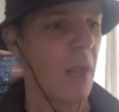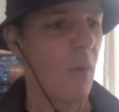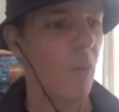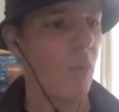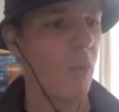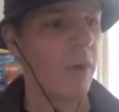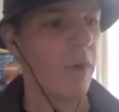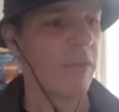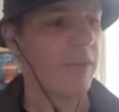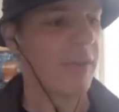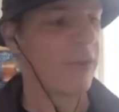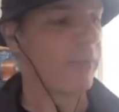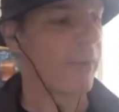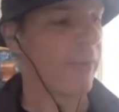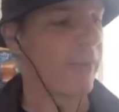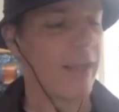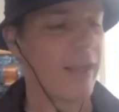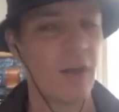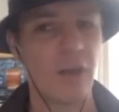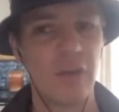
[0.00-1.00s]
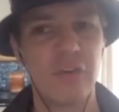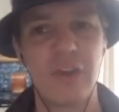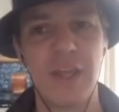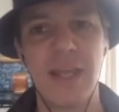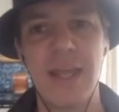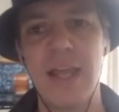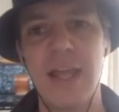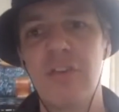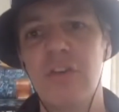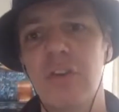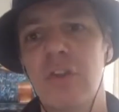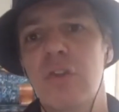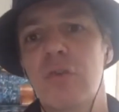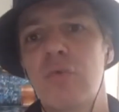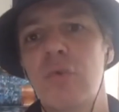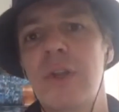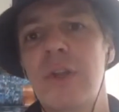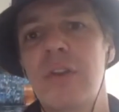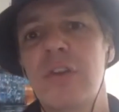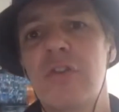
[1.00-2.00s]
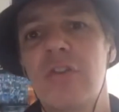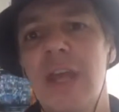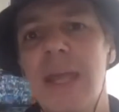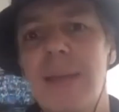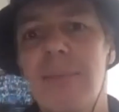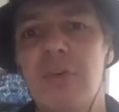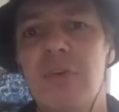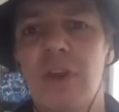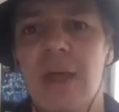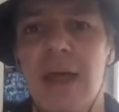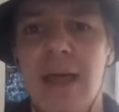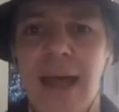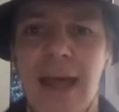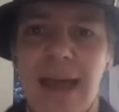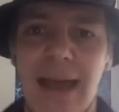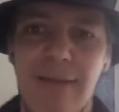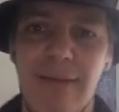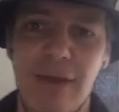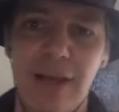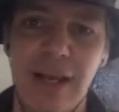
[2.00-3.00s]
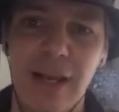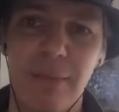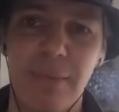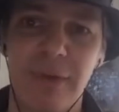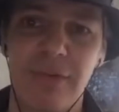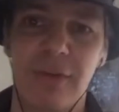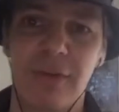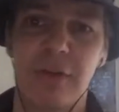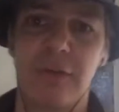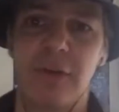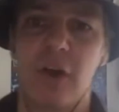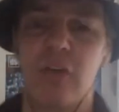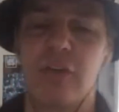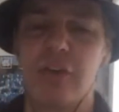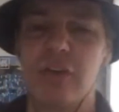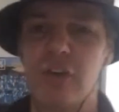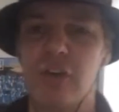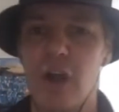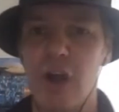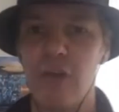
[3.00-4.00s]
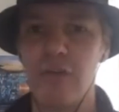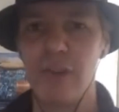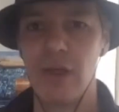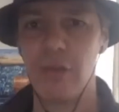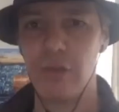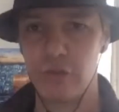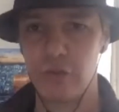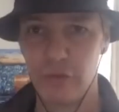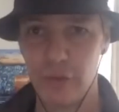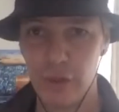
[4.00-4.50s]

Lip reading: one of the things about the NRC is that three of the teams have a little bit of an advantage over the others.